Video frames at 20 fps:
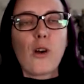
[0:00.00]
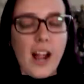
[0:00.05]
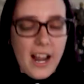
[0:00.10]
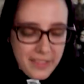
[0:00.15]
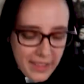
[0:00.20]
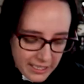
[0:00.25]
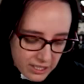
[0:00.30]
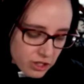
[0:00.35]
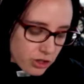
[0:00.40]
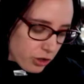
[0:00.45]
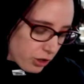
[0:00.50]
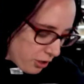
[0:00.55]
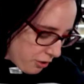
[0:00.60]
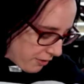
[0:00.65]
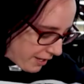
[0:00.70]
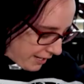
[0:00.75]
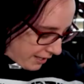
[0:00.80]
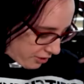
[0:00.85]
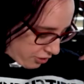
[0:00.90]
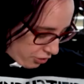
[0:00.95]
Right, that's
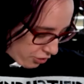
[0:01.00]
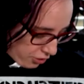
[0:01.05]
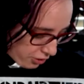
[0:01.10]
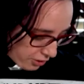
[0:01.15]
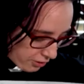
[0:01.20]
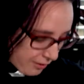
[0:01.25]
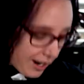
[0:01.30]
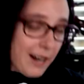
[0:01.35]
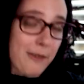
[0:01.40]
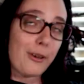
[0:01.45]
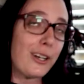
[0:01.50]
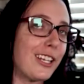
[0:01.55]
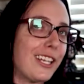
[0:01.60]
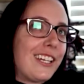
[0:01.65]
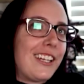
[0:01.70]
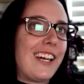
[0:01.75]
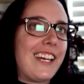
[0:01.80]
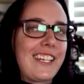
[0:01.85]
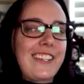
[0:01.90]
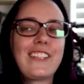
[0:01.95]
true. That is true. I
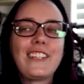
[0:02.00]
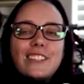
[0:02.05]
really like